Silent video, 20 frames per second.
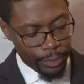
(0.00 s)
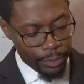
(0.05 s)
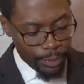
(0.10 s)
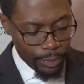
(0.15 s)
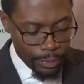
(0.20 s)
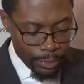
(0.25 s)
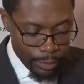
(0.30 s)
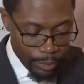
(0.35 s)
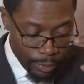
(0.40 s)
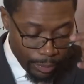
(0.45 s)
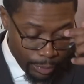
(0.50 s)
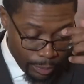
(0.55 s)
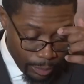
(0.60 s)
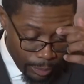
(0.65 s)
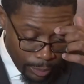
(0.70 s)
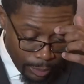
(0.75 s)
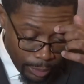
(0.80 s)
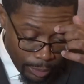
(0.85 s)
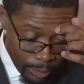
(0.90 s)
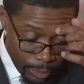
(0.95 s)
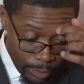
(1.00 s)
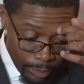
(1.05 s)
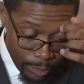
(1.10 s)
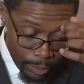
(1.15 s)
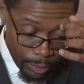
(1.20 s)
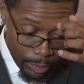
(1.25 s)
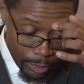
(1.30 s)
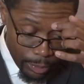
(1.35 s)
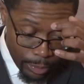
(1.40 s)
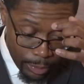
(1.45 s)

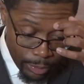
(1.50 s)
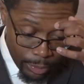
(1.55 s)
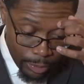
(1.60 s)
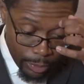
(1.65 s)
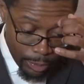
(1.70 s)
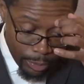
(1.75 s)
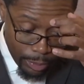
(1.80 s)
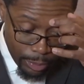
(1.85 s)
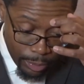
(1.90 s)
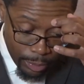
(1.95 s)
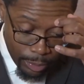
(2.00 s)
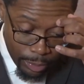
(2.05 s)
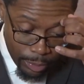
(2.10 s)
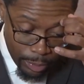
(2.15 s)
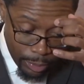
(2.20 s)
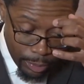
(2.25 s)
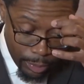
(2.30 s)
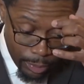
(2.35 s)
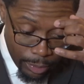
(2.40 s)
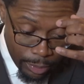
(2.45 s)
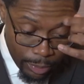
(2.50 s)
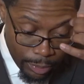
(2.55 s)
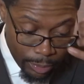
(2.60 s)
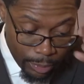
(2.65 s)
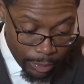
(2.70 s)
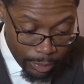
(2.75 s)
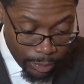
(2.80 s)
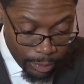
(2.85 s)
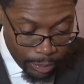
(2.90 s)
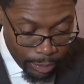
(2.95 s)

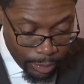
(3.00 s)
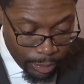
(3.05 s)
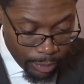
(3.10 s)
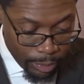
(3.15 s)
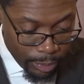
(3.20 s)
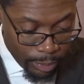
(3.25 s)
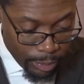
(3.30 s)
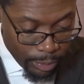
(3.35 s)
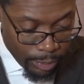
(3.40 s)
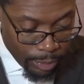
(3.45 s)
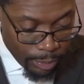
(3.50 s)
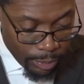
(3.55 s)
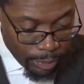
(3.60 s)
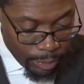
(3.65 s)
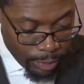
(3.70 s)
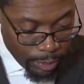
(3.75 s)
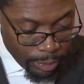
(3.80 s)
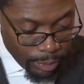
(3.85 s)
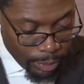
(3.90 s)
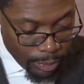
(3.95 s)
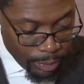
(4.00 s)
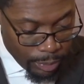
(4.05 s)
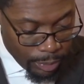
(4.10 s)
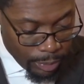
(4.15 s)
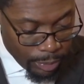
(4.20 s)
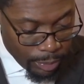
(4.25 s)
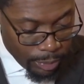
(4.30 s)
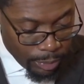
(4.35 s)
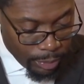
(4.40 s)
(no one is talking)